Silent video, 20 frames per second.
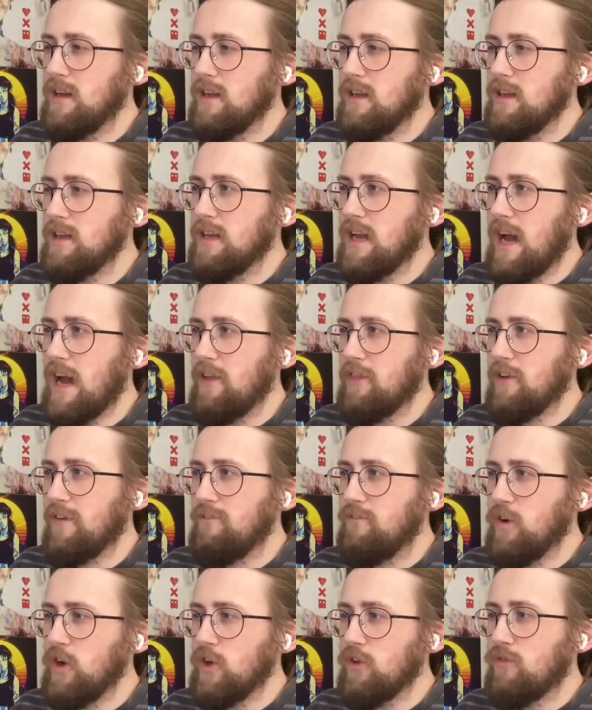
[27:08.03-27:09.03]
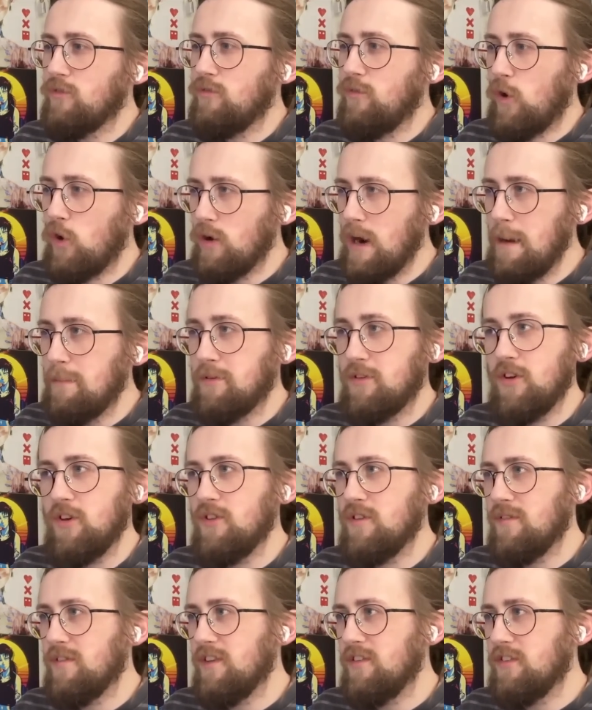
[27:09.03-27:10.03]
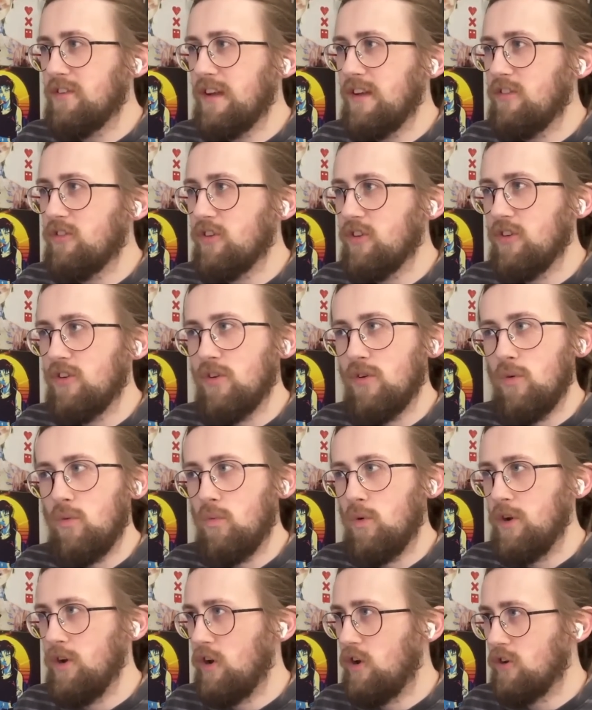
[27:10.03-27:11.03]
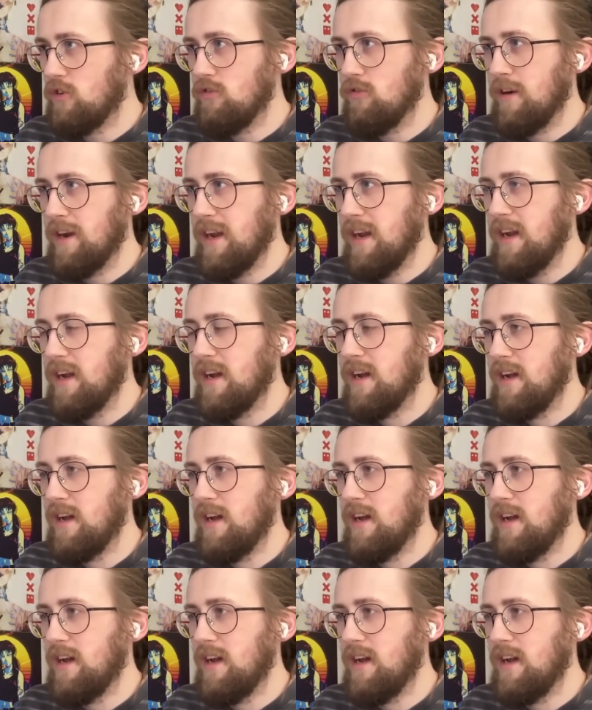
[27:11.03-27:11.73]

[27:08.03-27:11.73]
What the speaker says: Yeah, the first 4 episodes of this season were not great.